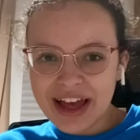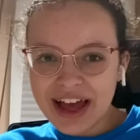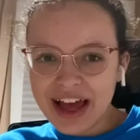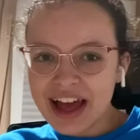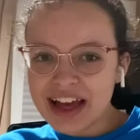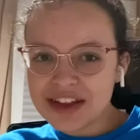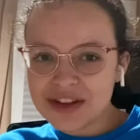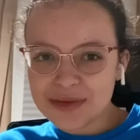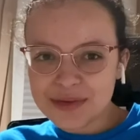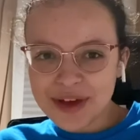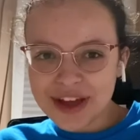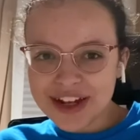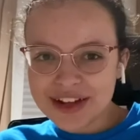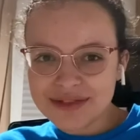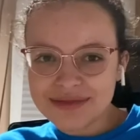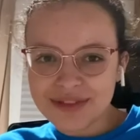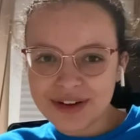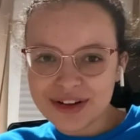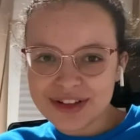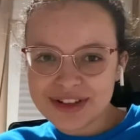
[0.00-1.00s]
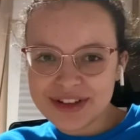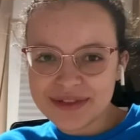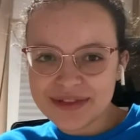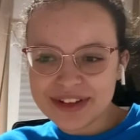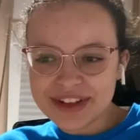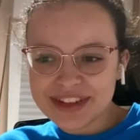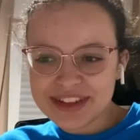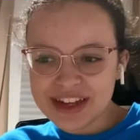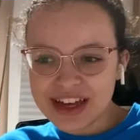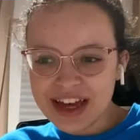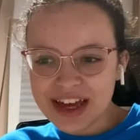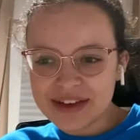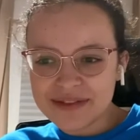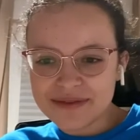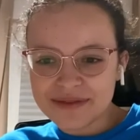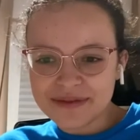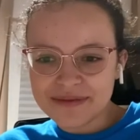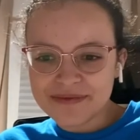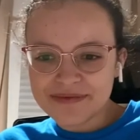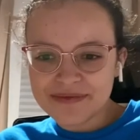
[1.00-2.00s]
I spent most of the
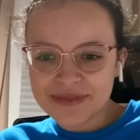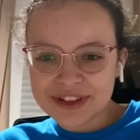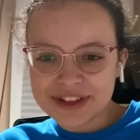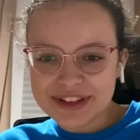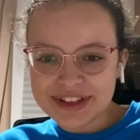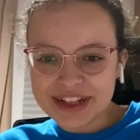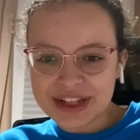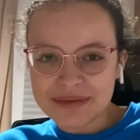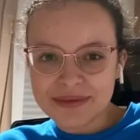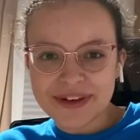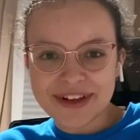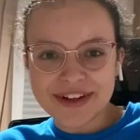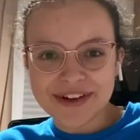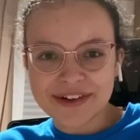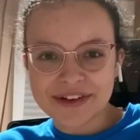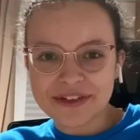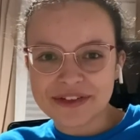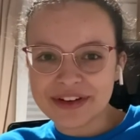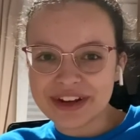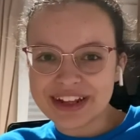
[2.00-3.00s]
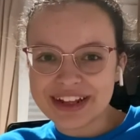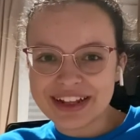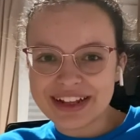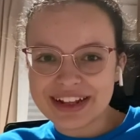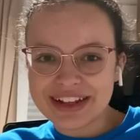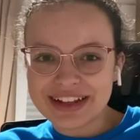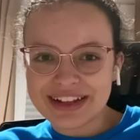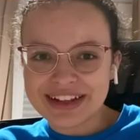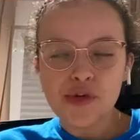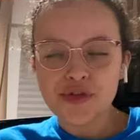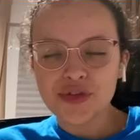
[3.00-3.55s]
time sleeping or reading.